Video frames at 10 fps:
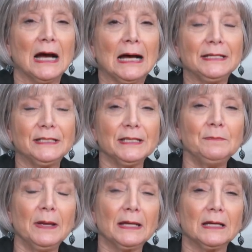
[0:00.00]
I did
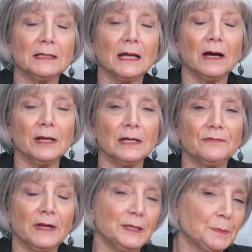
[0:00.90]
make a, on the
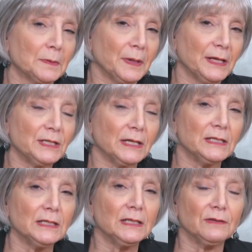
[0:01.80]
Facebook page, I
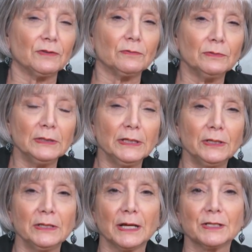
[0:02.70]
did give a really
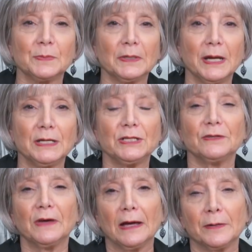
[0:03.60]
good explanation
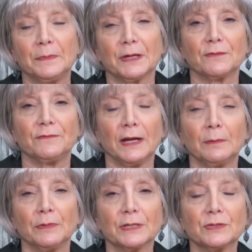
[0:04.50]
of how to pick
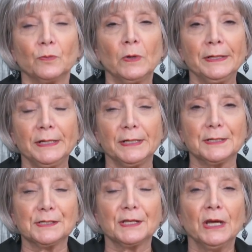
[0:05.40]
fabrics. One
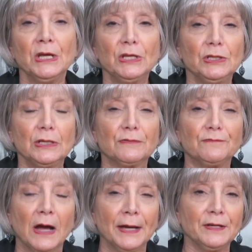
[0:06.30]
is, if
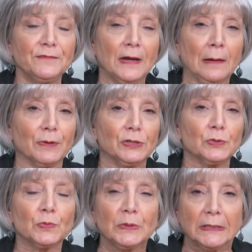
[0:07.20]
find a fabric
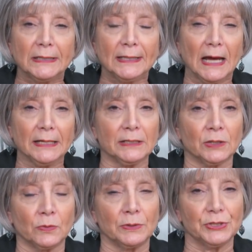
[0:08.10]
you really like at
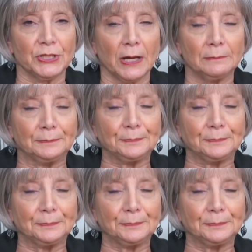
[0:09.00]
the quilt shop